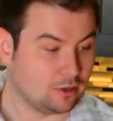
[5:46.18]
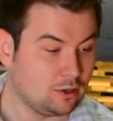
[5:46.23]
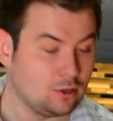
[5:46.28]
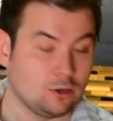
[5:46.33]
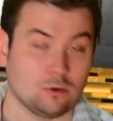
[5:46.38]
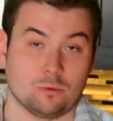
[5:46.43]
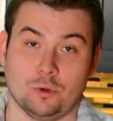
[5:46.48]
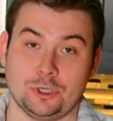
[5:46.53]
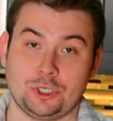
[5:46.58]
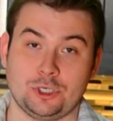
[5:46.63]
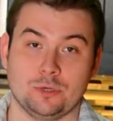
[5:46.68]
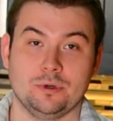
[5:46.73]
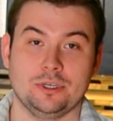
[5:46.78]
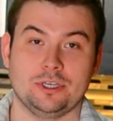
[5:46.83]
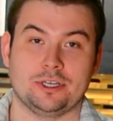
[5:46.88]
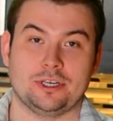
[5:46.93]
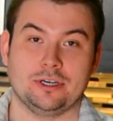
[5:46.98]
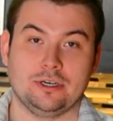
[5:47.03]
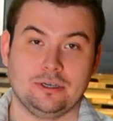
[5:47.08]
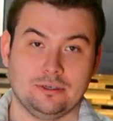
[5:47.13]
What you want
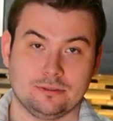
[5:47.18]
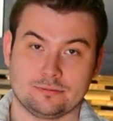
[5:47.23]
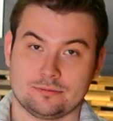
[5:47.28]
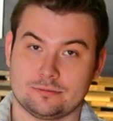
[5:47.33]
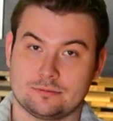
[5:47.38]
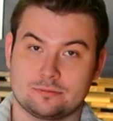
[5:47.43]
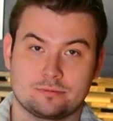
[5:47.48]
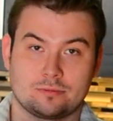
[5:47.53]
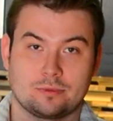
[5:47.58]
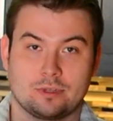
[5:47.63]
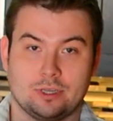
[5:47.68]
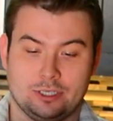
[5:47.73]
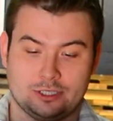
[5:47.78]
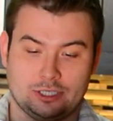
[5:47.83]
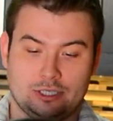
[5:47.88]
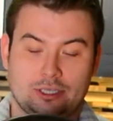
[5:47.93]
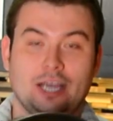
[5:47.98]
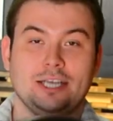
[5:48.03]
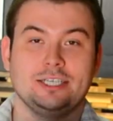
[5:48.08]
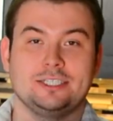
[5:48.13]
here is a
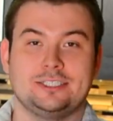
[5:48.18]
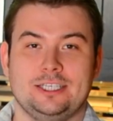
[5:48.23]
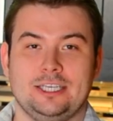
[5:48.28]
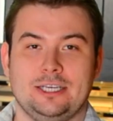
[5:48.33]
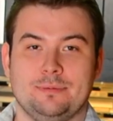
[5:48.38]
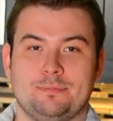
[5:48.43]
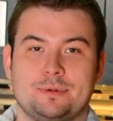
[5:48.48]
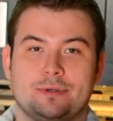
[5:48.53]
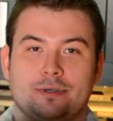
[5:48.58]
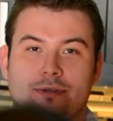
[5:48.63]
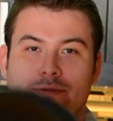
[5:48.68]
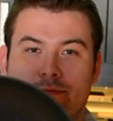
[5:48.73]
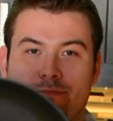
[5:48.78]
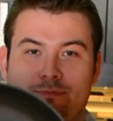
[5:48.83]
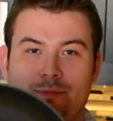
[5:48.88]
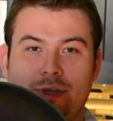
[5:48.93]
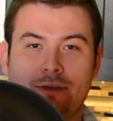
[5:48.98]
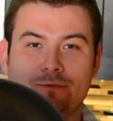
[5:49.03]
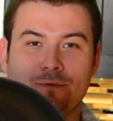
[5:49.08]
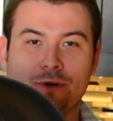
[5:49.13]
nice deep,
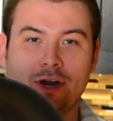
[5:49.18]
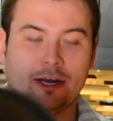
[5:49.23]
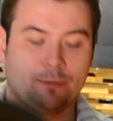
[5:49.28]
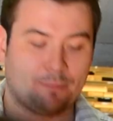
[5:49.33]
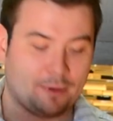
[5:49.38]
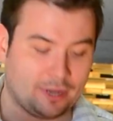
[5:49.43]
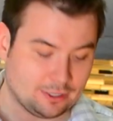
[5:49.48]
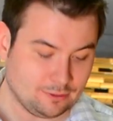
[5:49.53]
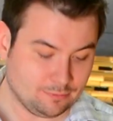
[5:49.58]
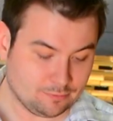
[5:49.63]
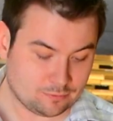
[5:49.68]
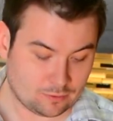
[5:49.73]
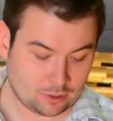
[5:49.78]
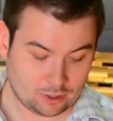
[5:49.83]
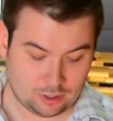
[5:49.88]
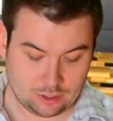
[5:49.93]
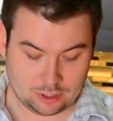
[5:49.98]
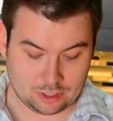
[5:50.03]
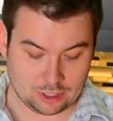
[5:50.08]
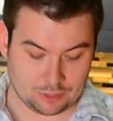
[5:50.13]
big frying pan.
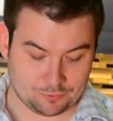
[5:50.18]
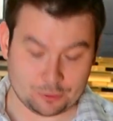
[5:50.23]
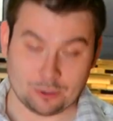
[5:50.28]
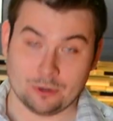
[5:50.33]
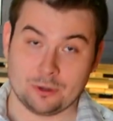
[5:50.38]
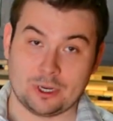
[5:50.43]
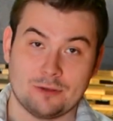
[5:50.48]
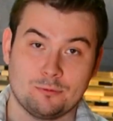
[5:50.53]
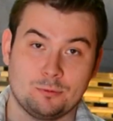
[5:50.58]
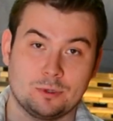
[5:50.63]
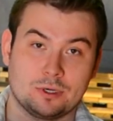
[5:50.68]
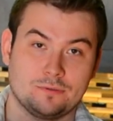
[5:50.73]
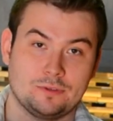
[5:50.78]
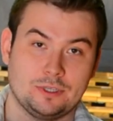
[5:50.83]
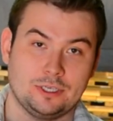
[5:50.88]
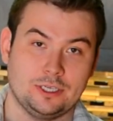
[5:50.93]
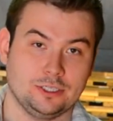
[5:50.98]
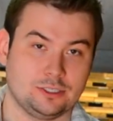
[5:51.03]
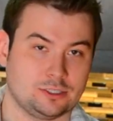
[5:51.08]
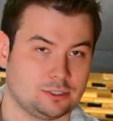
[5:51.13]
If you don't have one of
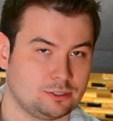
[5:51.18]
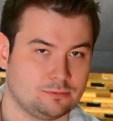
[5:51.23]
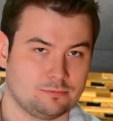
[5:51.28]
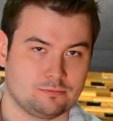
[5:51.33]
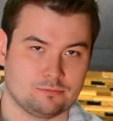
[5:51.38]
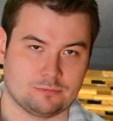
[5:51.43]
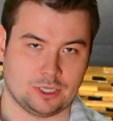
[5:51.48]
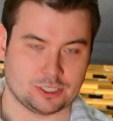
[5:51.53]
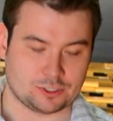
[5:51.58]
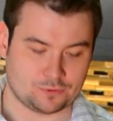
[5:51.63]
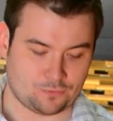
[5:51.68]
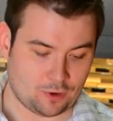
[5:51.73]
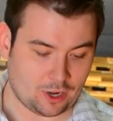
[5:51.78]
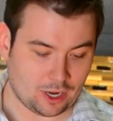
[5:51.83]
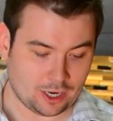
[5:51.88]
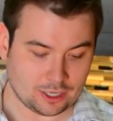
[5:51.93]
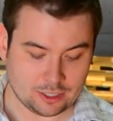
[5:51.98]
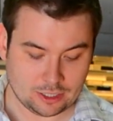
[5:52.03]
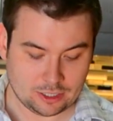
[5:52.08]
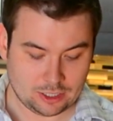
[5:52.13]
these, that's
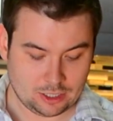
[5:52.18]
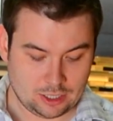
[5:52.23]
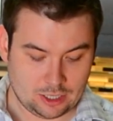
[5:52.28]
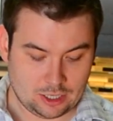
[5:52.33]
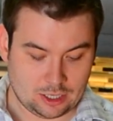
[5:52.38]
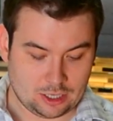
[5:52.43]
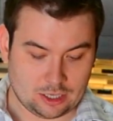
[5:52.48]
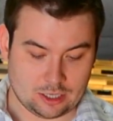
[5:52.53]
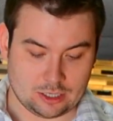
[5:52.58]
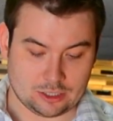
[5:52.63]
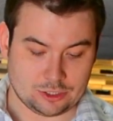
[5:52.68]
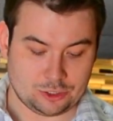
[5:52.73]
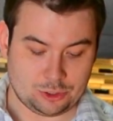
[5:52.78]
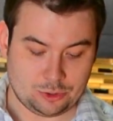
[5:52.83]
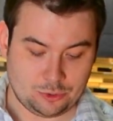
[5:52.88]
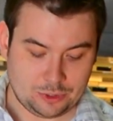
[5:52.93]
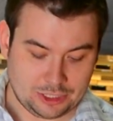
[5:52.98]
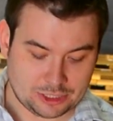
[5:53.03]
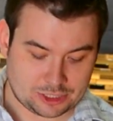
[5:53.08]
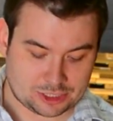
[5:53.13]
fine.
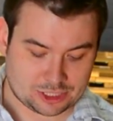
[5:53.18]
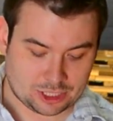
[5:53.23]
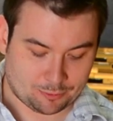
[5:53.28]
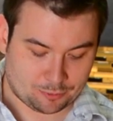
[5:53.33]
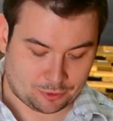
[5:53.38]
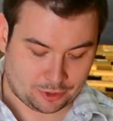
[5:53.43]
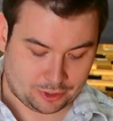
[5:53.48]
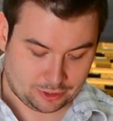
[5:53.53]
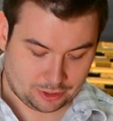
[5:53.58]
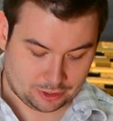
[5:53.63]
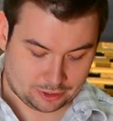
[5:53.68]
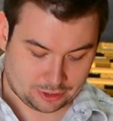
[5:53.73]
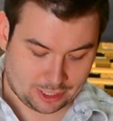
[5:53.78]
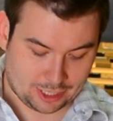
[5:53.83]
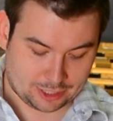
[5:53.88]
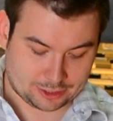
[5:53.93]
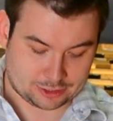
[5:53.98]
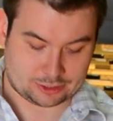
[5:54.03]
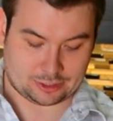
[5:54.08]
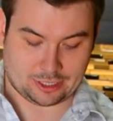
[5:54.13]
You need something
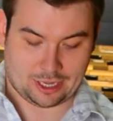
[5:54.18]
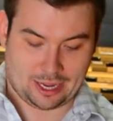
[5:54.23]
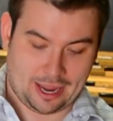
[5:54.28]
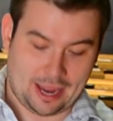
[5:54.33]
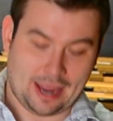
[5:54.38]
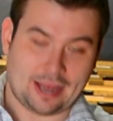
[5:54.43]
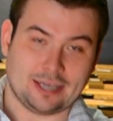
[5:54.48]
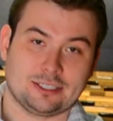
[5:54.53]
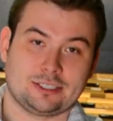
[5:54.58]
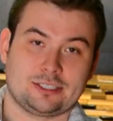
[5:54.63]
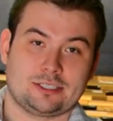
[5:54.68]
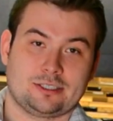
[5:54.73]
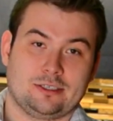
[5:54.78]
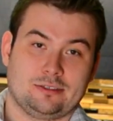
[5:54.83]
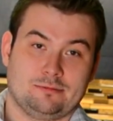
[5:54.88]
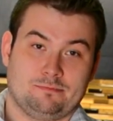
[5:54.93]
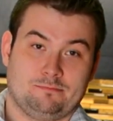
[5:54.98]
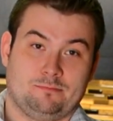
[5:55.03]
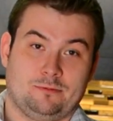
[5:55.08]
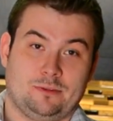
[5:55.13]
that has
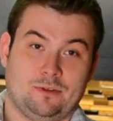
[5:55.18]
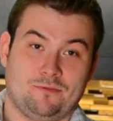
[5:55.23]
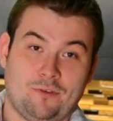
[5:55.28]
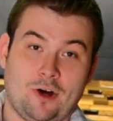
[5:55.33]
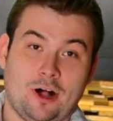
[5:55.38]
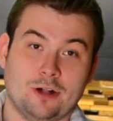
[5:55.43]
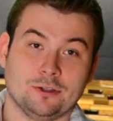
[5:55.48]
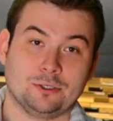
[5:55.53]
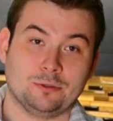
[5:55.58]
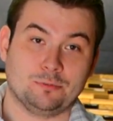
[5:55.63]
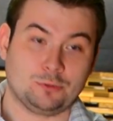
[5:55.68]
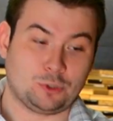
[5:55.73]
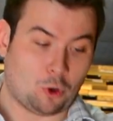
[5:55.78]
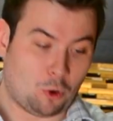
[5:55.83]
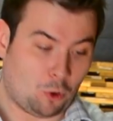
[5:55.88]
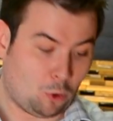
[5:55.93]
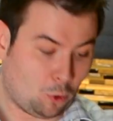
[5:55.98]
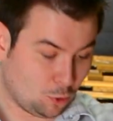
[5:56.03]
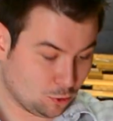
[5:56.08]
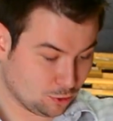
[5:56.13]
the volume to
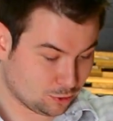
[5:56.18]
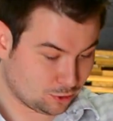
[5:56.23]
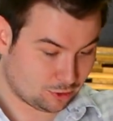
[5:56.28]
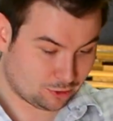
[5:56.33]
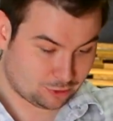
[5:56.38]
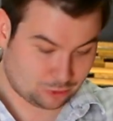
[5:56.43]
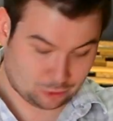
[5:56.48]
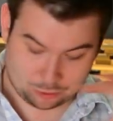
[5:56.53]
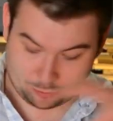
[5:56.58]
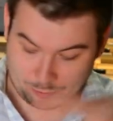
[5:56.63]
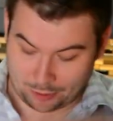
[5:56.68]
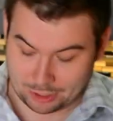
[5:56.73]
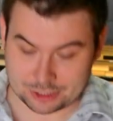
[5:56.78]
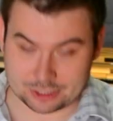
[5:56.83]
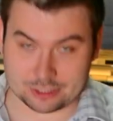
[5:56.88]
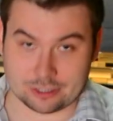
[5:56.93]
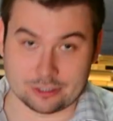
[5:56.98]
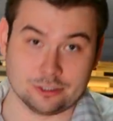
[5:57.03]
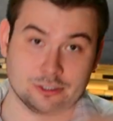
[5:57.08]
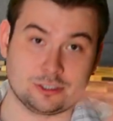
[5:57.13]
hold your
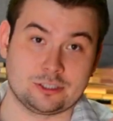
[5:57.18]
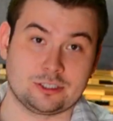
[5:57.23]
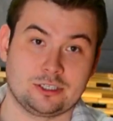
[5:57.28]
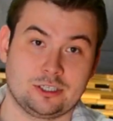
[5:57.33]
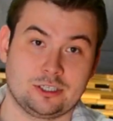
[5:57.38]
mussels,